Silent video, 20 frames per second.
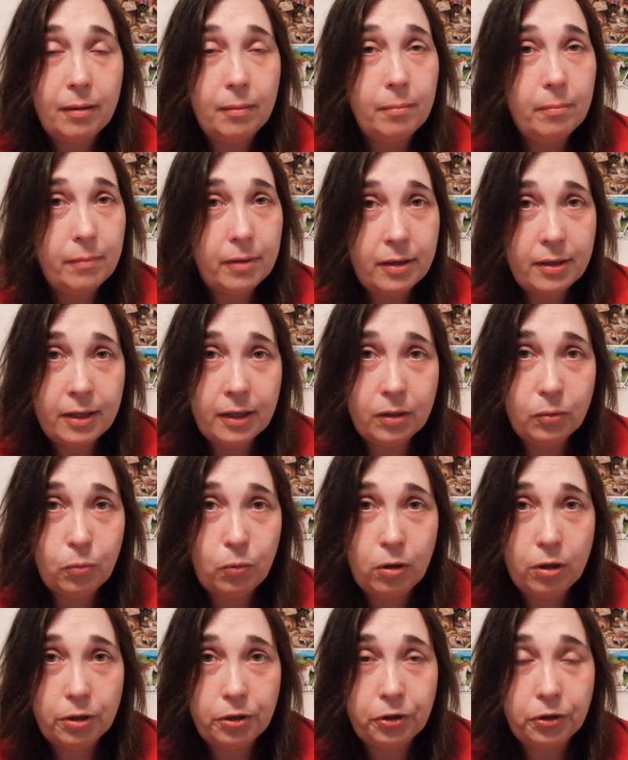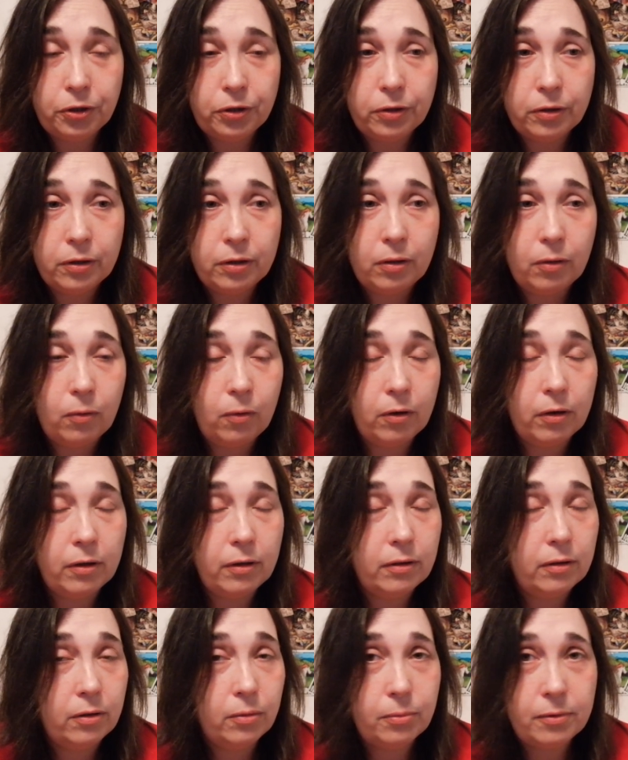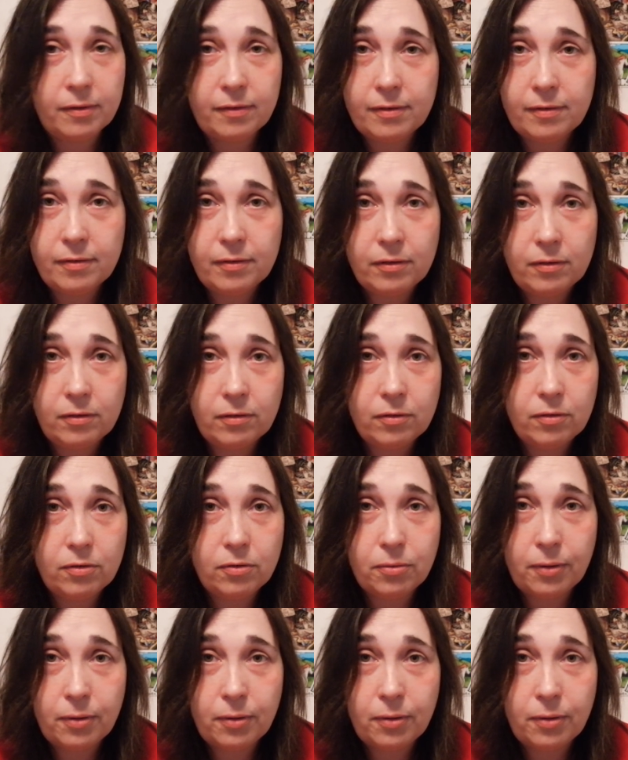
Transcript: Midnight Watcher or the resistance